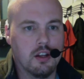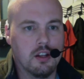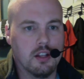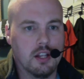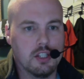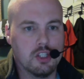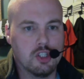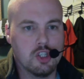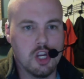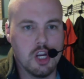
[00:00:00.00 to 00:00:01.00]
Let's
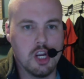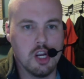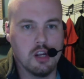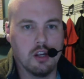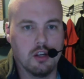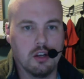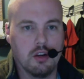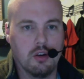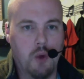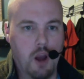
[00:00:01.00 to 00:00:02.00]
see.
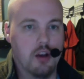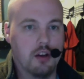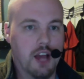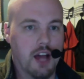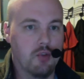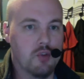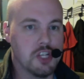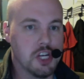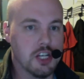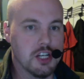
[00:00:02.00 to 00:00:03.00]
Well,
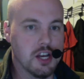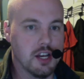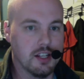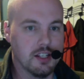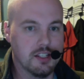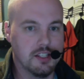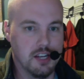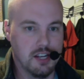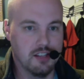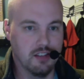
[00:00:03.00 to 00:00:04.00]
Calrissian, did
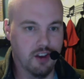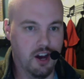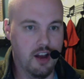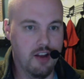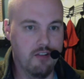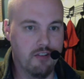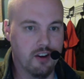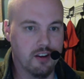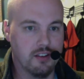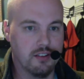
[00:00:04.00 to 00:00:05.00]
he survive?